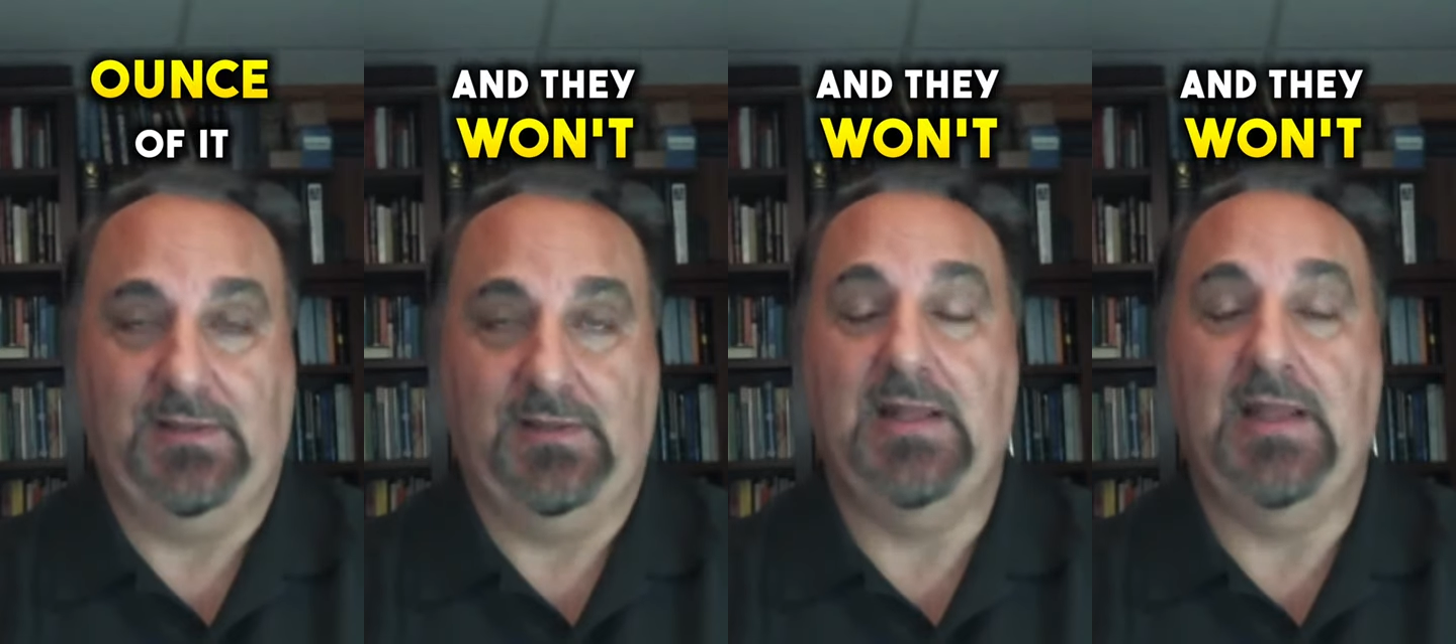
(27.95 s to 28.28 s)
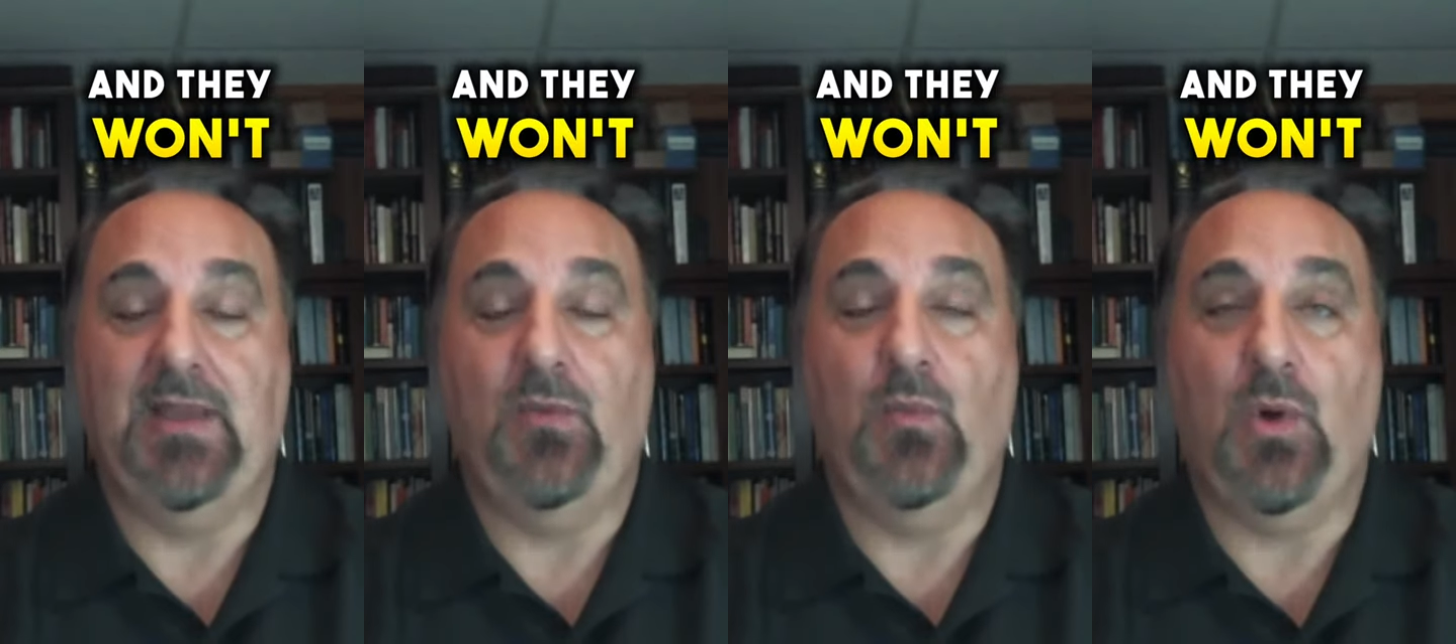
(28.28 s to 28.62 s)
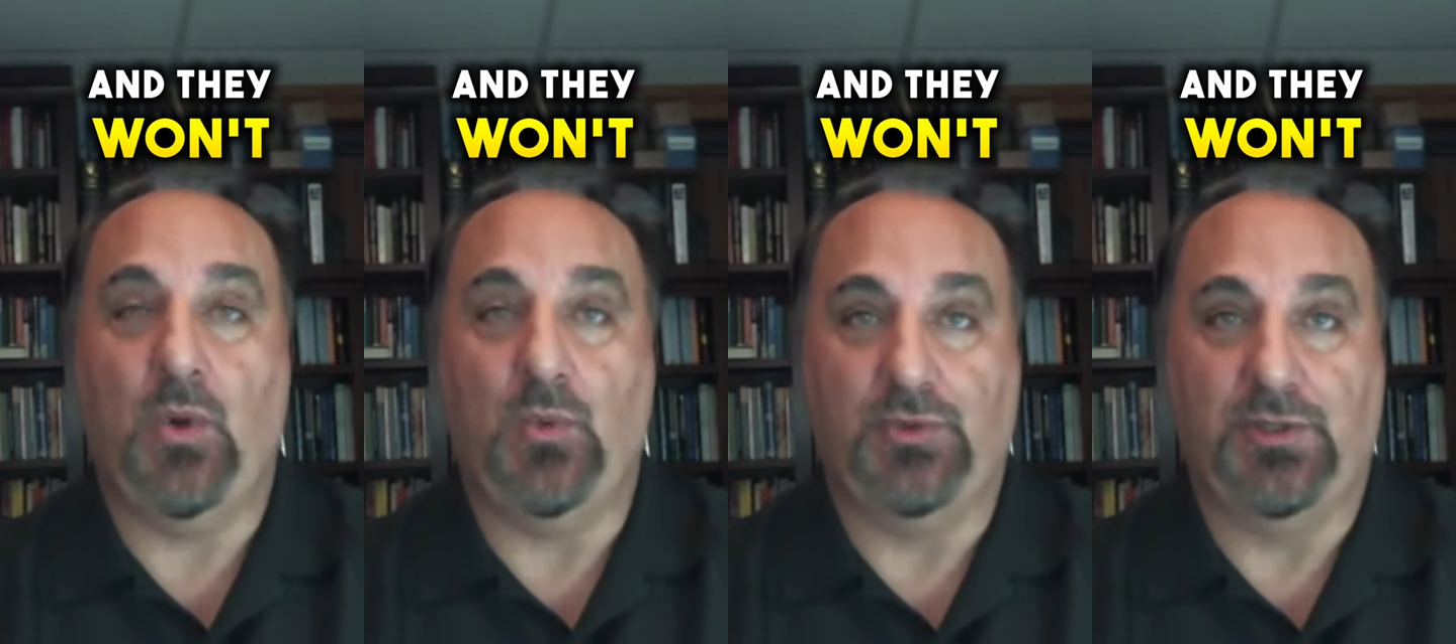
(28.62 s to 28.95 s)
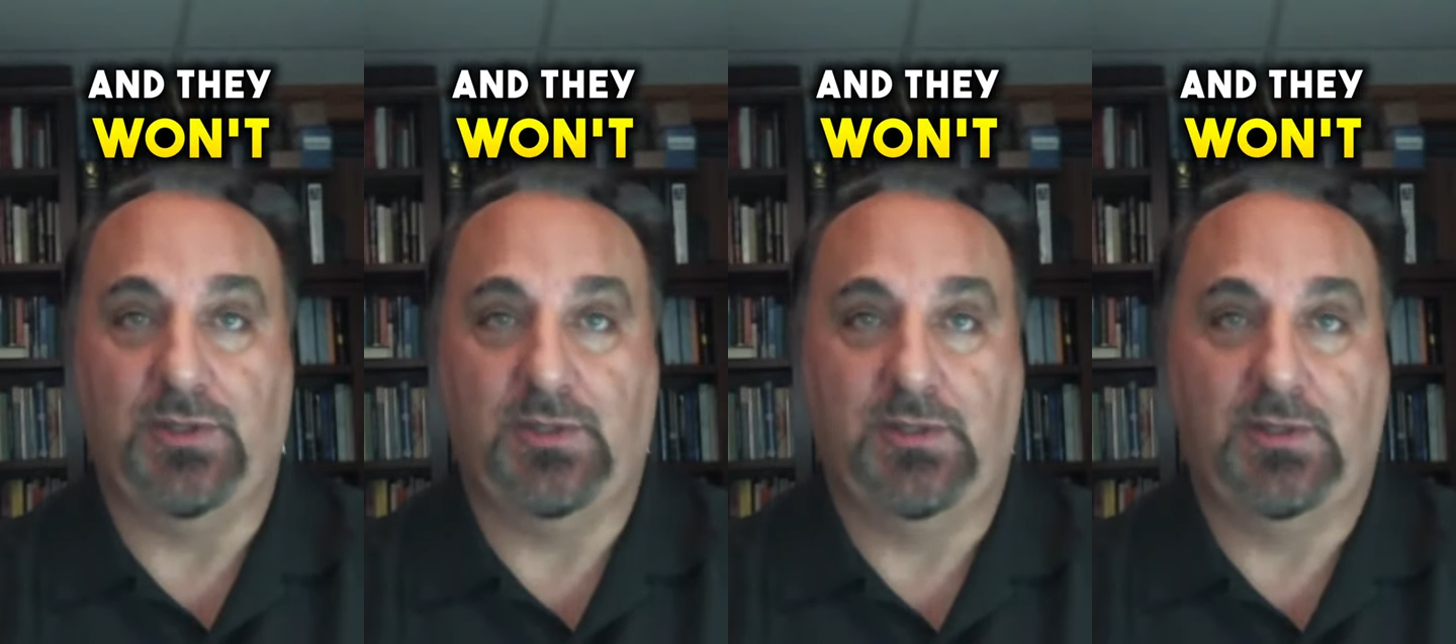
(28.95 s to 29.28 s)
And they
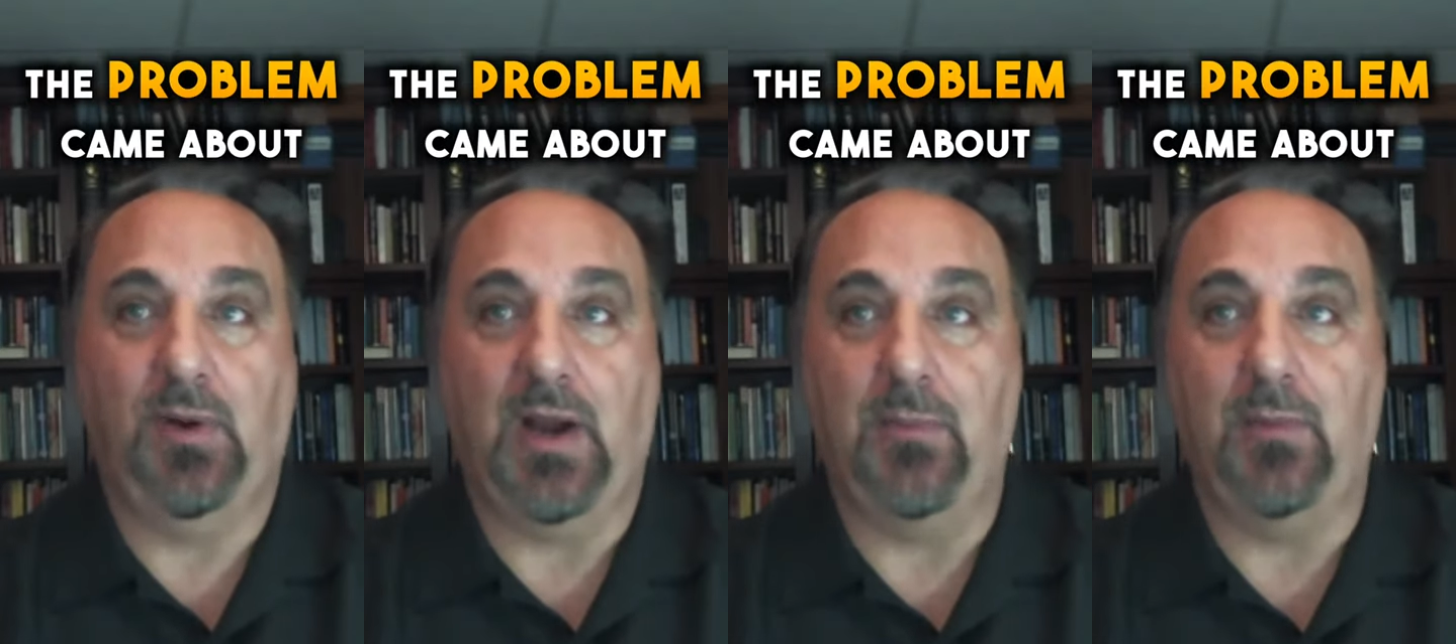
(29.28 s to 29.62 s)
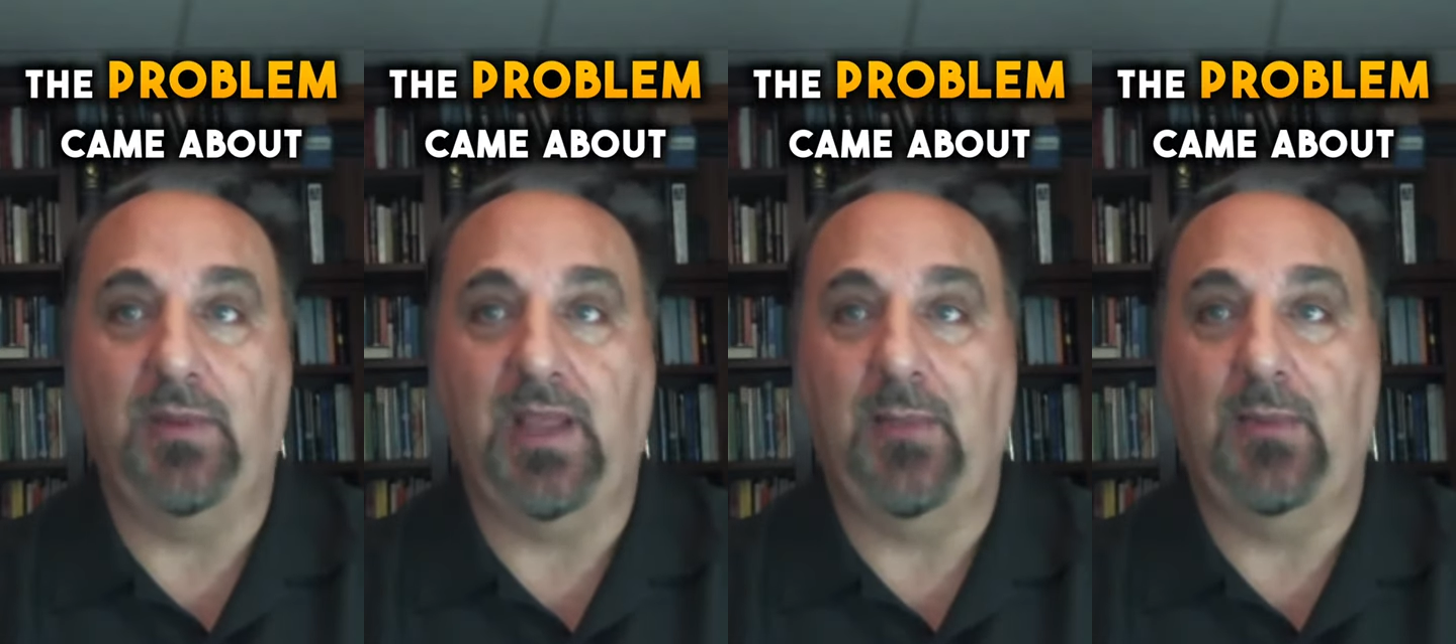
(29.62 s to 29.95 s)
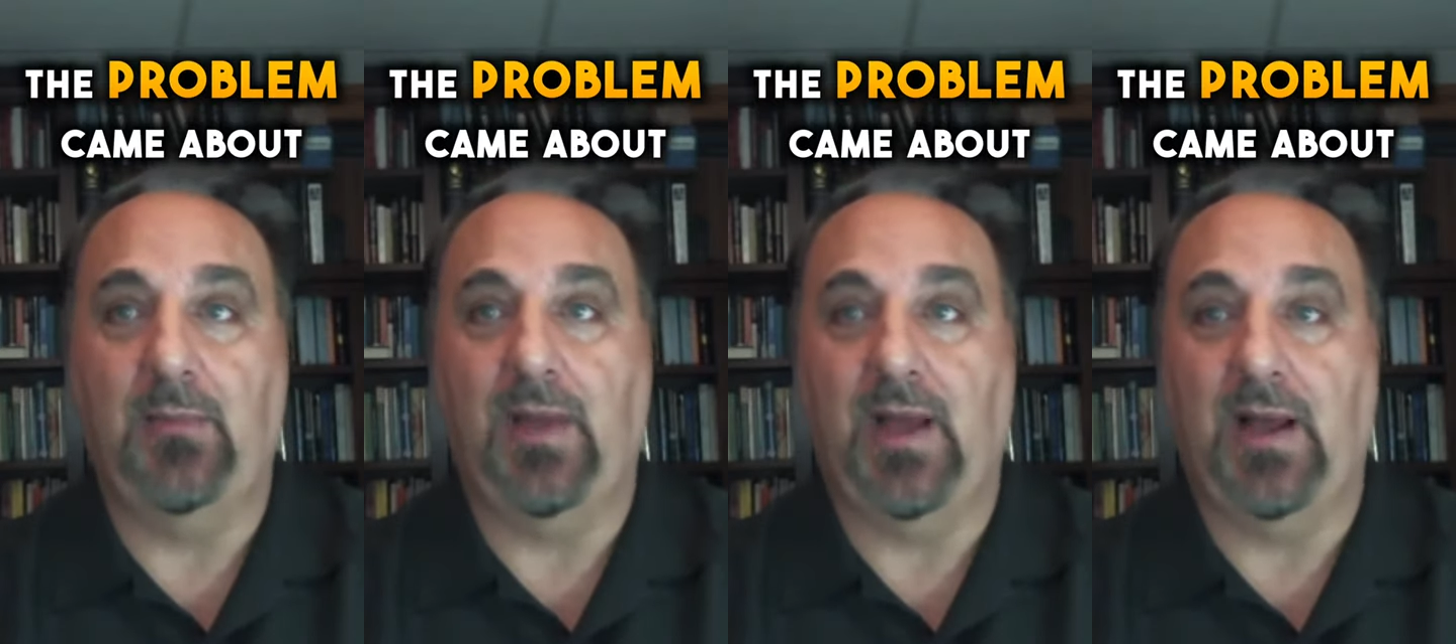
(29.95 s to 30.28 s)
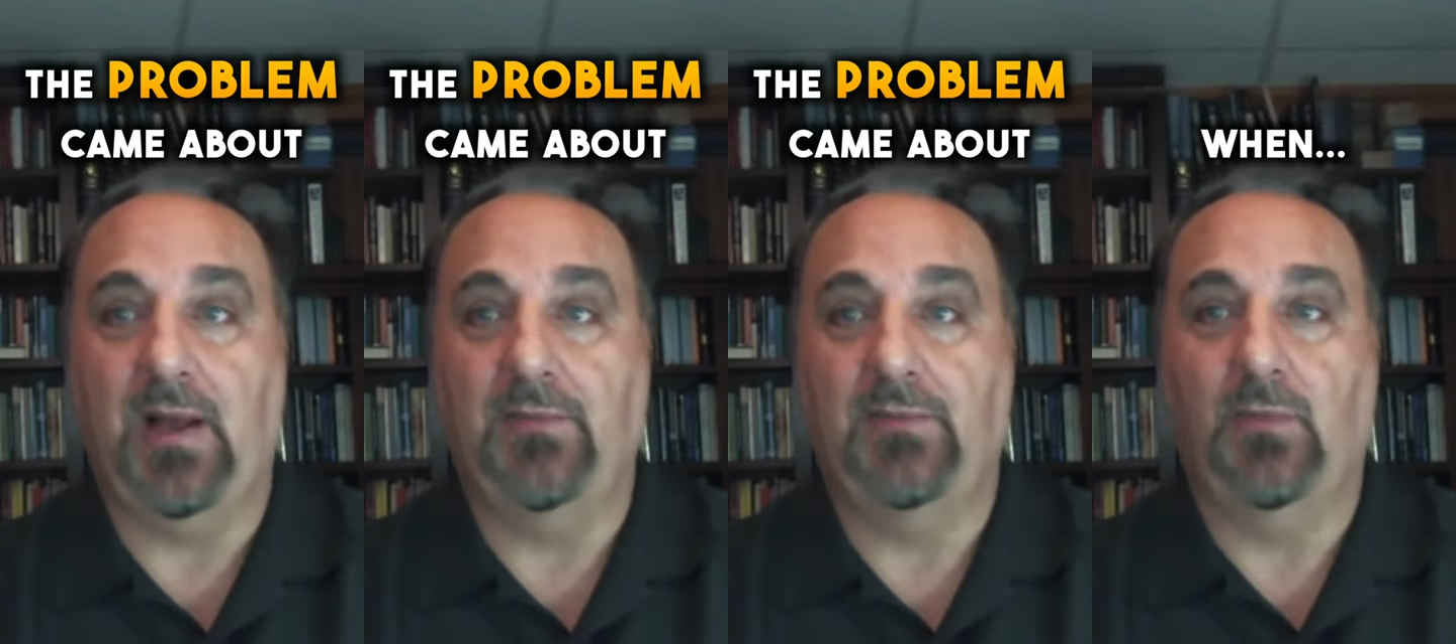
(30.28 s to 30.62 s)
won't. The problem came
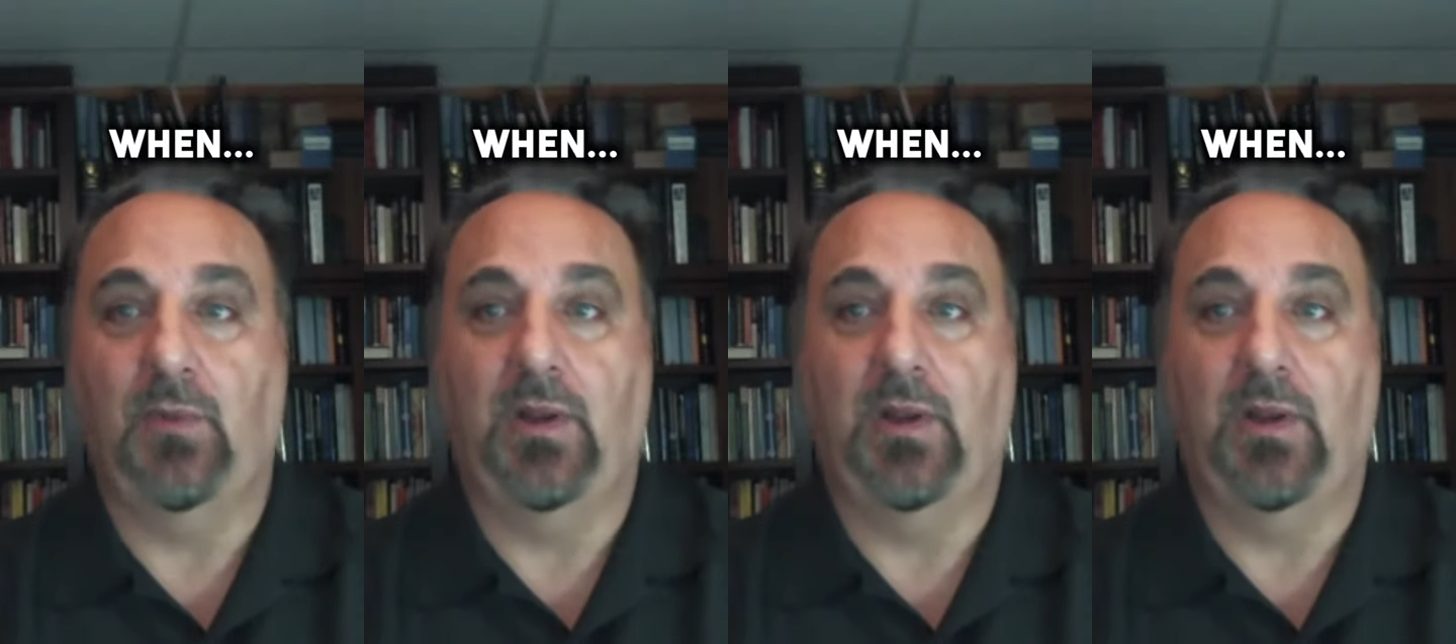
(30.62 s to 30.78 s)
about